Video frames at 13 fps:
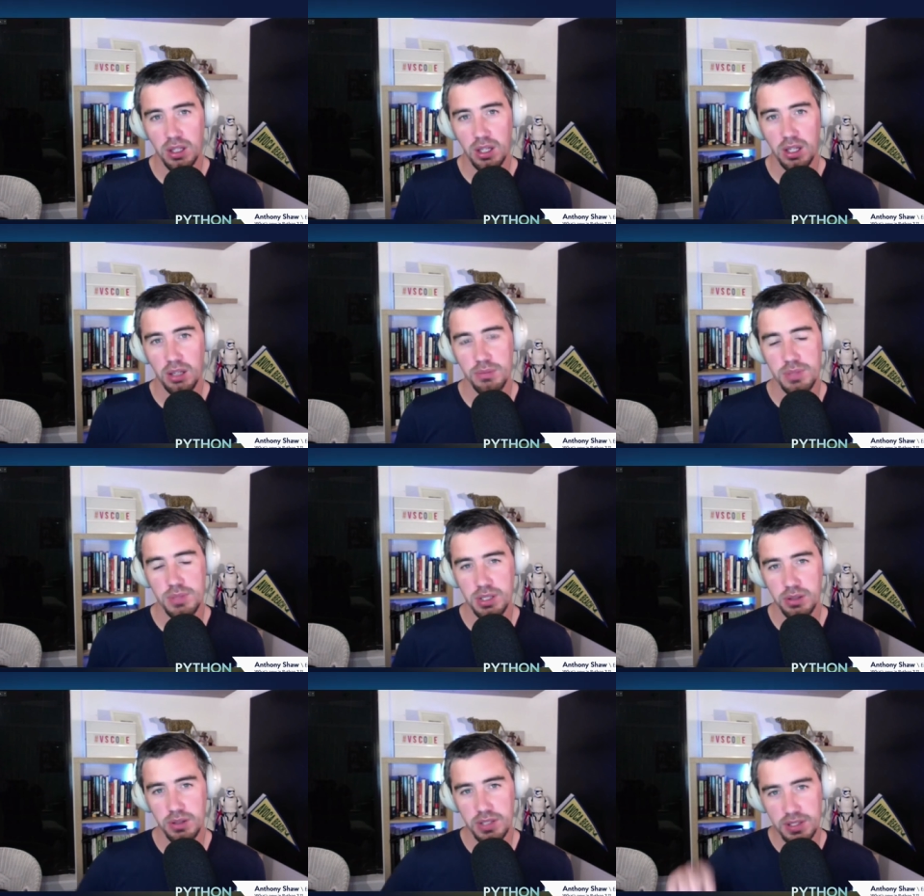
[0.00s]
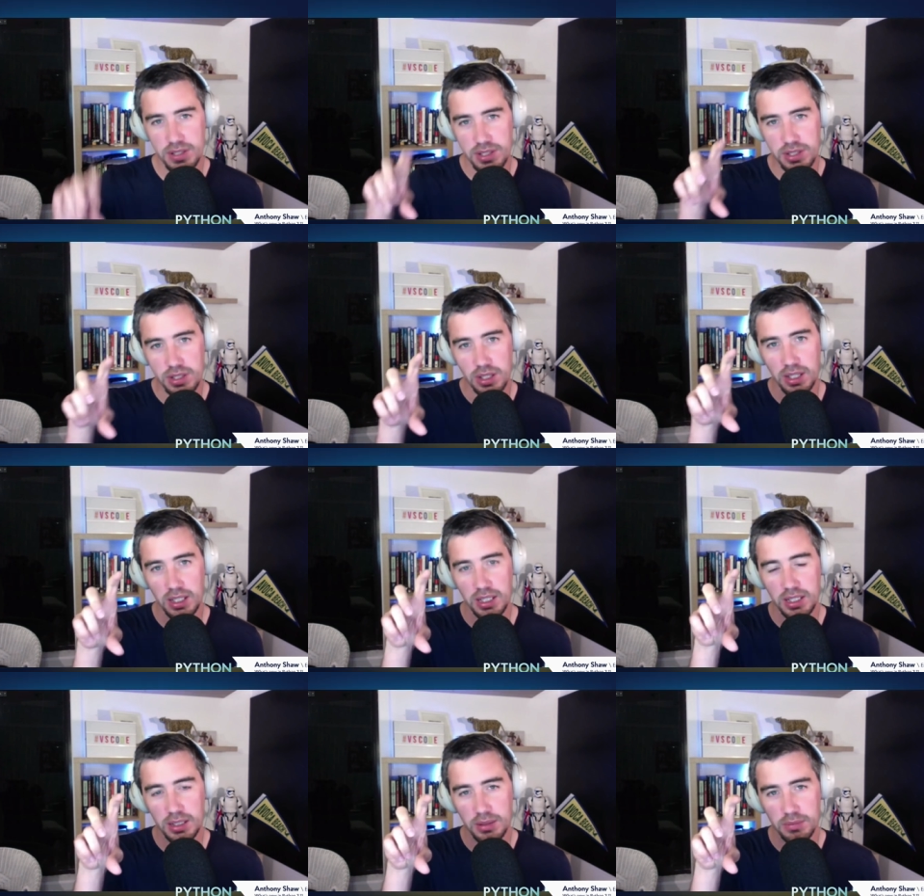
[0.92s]
Um, so it's just
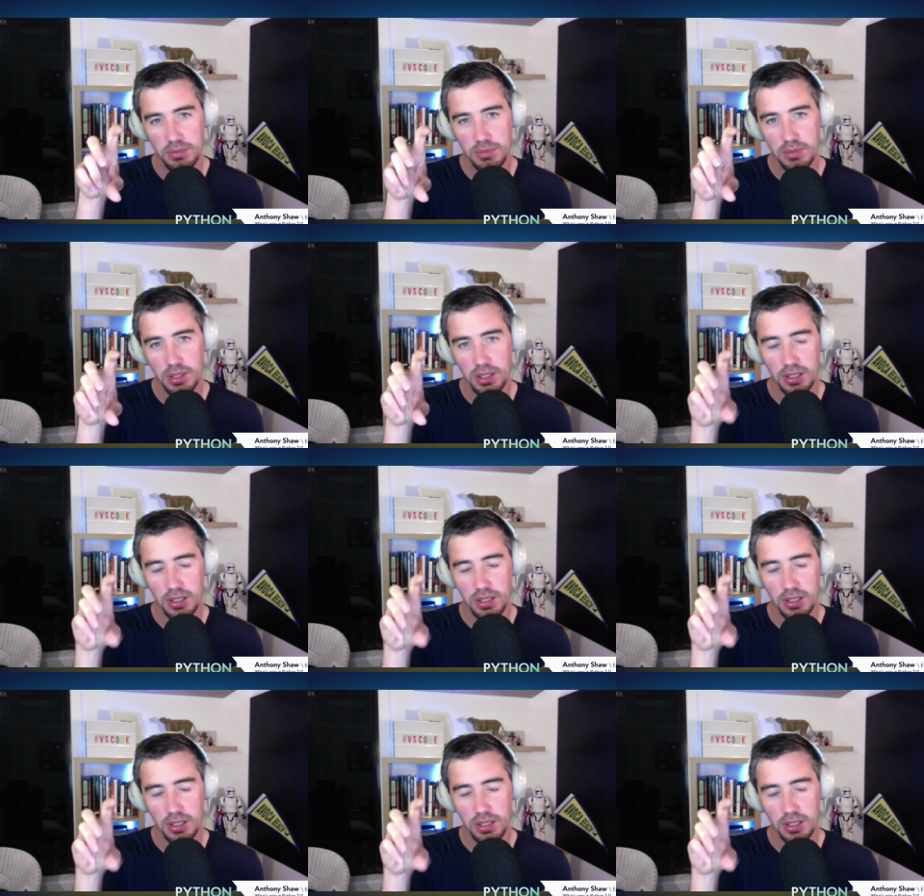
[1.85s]
a, uh,